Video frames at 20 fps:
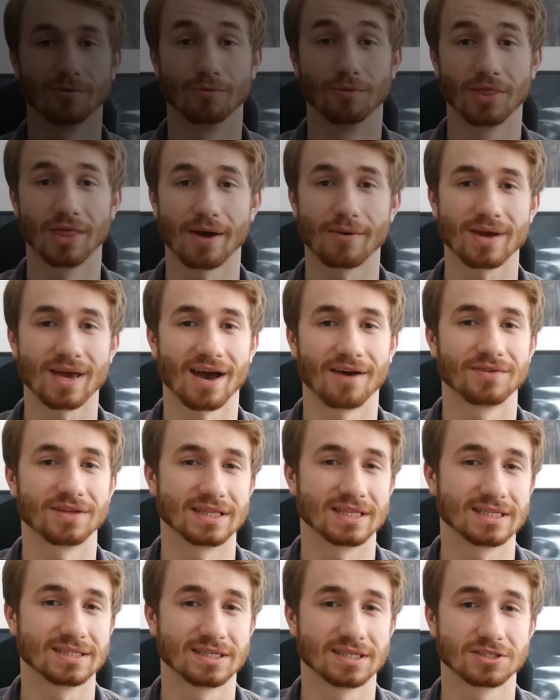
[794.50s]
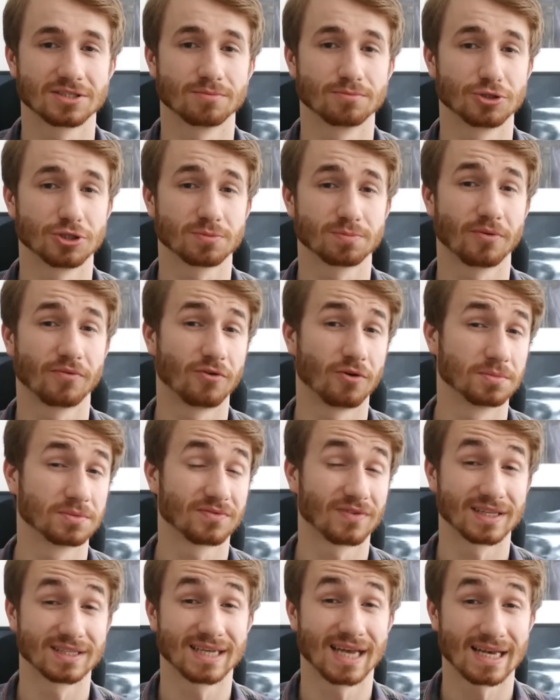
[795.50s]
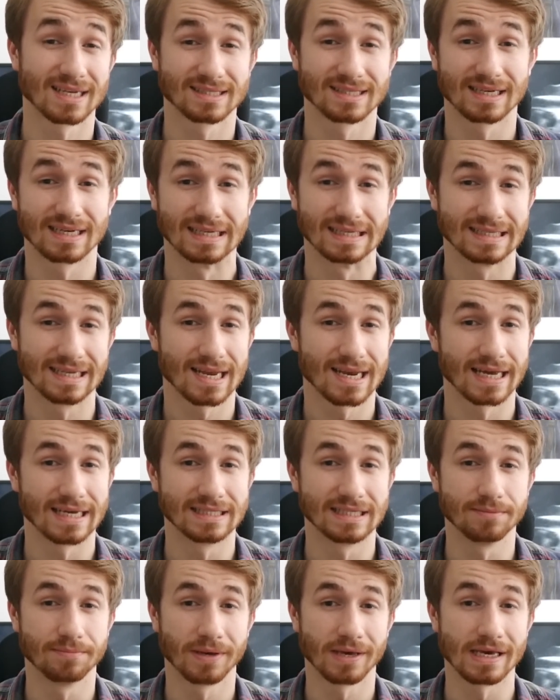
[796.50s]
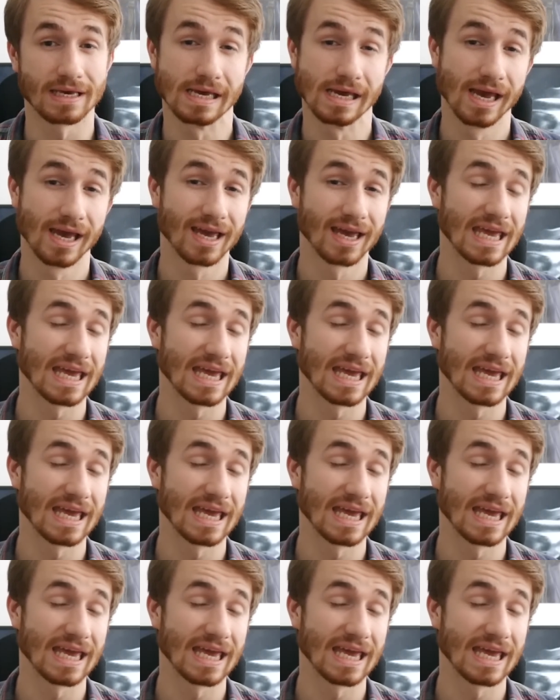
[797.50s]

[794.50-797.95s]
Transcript: Well, there we have it. This system just performs fantastic at 1080p.